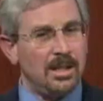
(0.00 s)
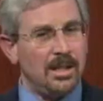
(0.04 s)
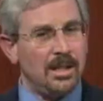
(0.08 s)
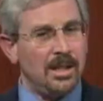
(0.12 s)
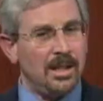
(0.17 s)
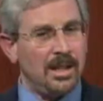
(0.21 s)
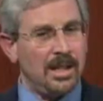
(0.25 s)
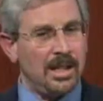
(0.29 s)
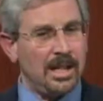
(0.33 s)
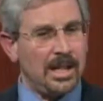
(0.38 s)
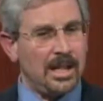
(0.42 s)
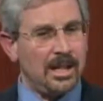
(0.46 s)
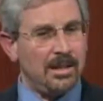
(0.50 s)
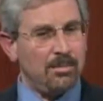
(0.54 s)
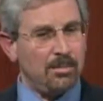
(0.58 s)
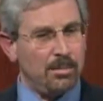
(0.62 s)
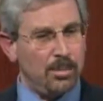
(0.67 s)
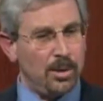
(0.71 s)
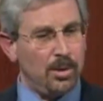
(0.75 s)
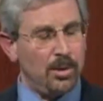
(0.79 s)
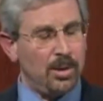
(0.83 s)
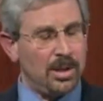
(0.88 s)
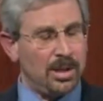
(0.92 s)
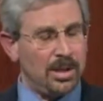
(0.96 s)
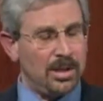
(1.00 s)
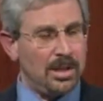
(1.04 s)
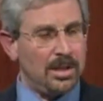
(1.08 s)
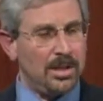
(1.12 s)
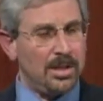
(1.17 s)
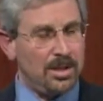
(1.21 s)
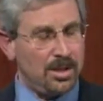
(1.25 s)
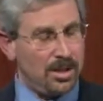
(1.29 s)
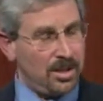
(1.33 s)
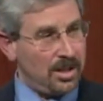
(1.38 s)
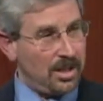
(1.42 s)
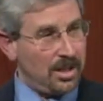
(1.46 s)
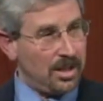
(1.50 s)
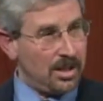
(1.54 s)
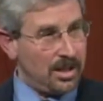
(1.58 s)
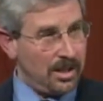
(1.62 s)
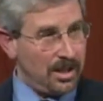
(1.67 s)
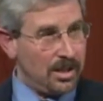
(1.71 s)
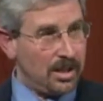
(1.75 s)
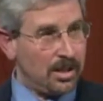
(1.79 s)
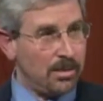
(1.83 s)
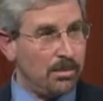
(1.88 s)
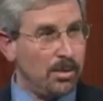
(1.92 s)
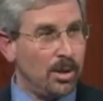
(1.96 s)
that both just
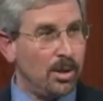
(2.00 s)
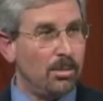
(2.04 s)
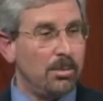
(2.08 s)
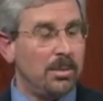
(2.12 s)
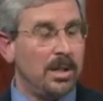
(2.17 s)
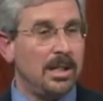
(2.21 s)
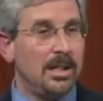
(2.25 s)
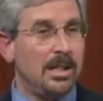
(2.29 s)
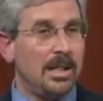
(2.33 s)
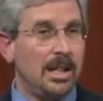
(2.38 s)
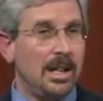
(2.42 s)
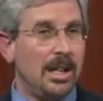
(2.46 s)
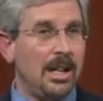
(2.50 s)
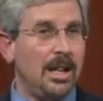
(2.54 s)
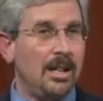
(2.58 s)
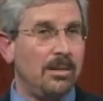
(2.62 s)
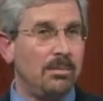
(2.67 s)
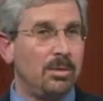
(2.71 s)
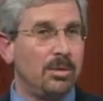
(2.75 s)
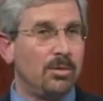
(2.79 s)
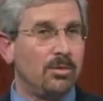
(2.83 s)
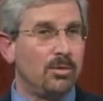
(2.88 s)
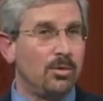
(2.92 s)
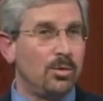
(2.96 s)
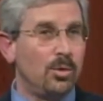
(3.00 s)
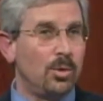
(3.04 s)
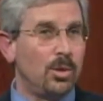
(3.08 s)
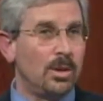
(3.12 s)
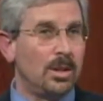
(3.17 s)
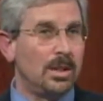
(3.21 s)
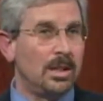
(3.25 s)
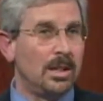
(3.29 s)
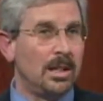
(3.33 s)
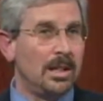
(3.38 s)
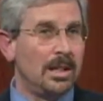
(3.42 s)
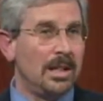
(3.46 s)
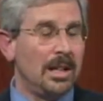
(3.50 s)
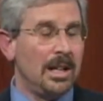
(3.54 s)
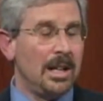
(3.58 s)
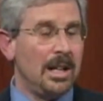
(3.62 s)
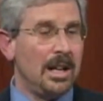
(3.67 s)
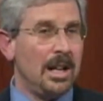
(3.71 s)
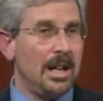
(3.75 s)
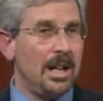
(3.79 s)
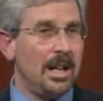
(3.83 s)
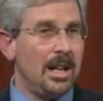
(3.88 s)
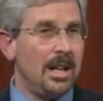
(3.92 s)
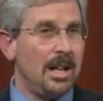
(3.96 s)
this moment and before,
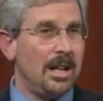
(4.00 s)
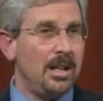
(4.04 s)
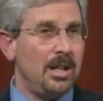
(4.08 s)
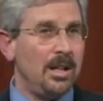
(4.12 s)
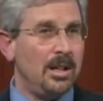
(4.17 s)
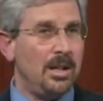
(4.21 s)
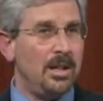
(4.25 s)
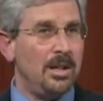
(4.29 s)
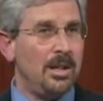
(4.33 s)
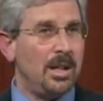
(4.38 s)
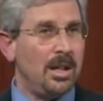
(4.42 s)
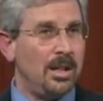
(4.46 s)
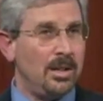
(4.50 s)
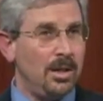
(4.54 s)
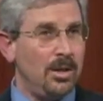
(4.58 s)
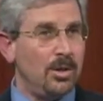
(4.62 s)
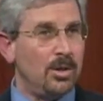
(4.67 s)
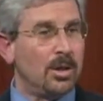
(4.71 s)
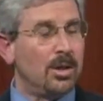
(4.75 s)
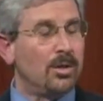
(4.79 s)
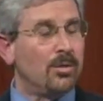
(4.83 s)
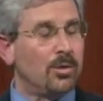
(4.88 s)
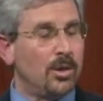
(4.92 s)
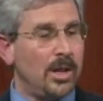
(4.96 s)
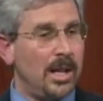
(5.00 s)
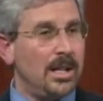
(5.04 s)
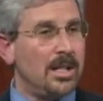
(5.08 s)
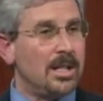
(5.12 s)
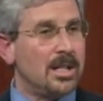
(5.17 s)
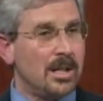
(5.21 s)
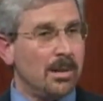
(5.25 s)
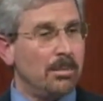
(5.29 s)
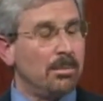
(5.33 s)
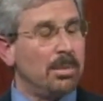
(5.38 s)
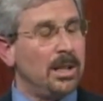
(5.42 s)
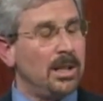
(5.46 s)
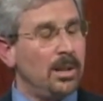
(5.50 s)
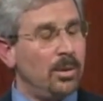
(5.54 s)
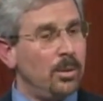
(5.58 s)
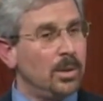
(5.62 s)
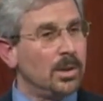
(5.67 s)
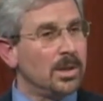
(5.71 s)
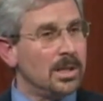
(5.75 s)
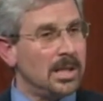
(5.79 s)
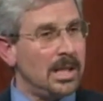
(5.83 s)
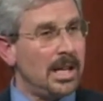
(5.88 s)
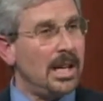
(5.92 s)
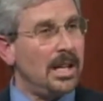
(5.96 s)
you're afraid something will
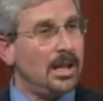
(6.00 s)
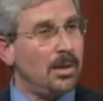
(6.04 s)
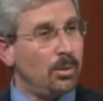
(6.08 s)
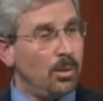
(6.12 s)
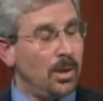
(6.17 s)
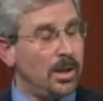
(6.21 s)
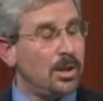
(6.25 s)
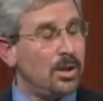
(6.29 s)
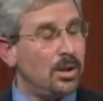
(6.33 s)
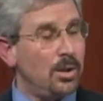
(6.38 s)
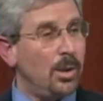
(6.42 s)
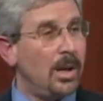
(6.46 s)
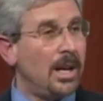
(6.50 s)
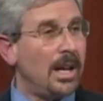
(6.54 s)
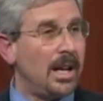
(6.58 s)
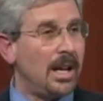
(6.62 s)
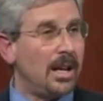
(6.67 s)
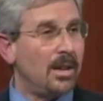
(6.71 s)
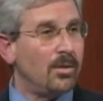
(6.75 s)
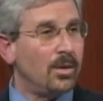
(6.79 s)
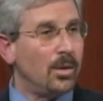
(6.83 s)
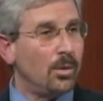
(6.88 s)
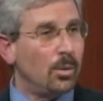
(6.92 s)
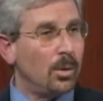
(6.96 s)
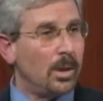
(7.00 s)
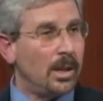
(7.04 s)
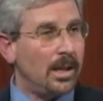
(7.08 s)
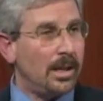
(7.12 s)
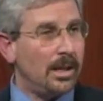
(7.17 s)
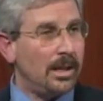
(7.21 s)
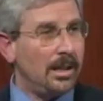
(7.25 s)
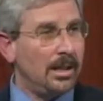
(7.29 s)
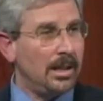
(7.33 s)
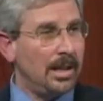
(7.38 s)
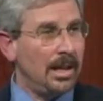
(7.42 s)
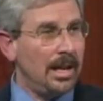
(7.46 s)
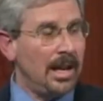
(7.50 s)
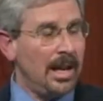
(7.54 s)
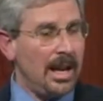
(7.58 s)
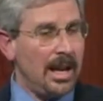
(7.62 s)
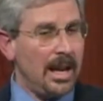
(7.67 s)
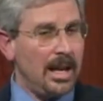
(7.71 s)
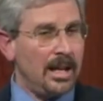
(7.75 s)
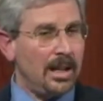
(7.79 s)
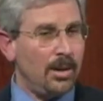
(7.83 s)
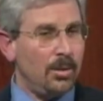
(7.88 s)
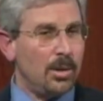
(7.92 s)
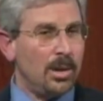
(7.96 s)
take what you have away.
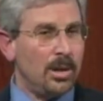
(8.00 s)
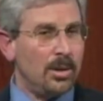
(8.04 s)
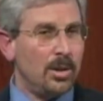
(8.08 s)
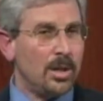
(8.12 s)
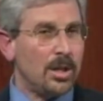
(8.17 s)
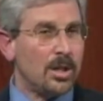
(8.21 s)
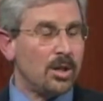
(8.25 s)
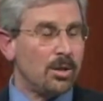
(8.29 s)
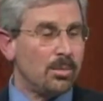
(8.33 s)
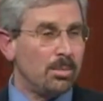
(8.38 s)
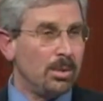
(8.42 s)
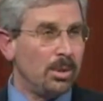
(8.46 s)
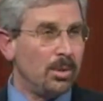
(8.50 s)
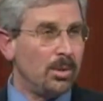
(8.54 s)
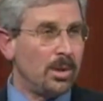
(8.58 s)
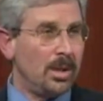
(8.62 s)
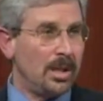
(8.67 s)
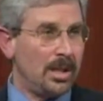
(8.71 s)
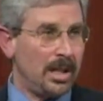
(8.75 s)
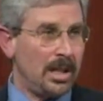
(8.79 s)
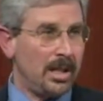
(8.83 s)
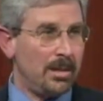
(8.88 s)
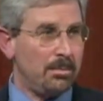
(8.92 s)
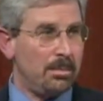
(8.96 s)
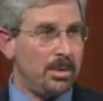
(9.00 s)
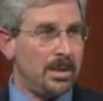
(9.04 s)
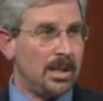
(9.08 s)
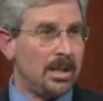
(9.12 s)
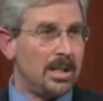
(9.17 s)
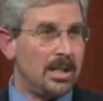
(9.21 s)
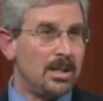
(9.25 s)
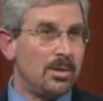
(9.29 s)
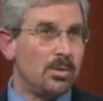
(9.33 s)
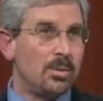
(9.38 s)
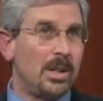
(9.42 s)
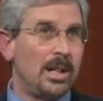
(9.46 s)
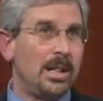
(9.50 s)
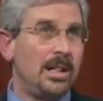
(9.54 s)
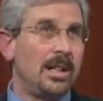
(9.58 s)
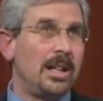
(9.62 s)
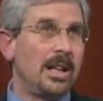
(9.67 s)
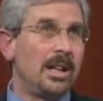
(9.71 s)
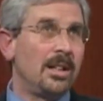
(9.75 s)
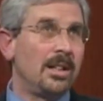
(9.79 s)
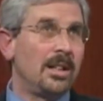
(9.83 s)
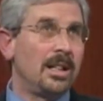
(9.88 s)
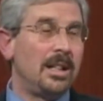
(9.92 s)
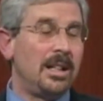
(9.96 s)
And I want to explore that, because right
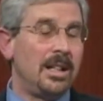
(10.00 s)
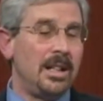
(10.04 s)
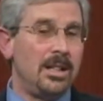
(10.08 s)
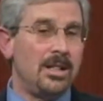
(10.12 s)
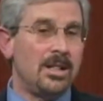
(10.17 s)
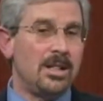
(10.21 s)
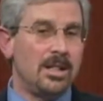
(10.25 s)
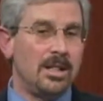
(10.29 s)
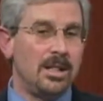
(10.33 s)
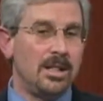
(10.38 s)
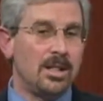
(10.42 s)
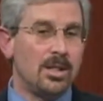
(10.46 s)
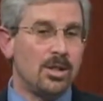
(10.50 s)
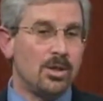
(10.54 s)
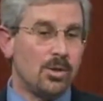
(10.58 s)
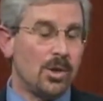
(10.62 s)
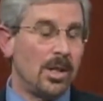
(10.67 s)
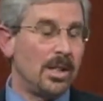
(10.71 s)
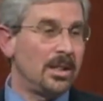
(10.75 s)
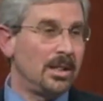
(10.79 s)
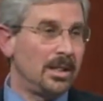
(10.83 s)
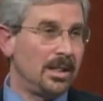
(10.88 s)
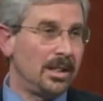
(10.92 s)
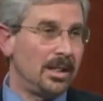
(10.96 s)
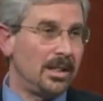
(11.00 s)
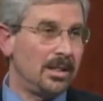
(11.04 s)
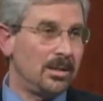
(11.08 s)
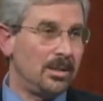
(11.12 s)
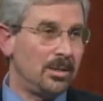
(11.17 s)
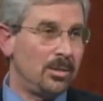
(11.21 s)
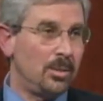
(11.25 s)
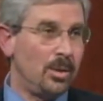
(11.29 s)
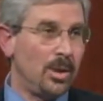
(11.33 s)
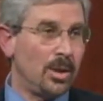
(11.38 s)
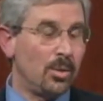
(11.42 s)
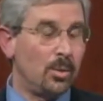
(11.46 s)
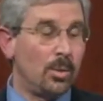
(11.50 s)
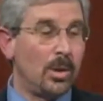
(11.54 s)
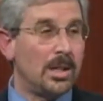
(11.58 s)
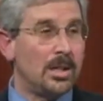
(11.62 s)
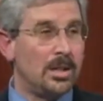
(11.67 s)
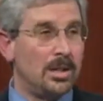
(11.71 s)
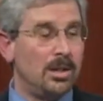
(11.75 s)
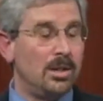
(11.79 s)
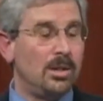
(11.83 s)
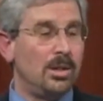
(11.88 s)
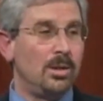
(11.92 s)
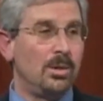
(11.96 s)
now the nation is struggling with what
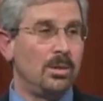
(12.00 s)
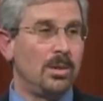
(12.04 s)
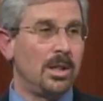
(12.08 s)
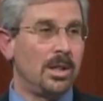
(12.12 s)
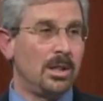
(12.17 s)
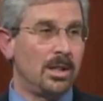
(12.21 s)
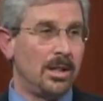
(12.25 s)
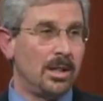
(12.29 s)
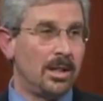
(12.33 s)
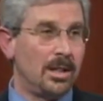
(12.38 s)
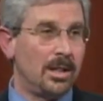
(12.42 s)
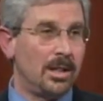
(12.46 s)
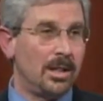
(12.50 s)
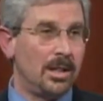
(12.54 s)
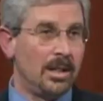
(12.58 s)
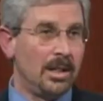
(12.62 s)
to do with our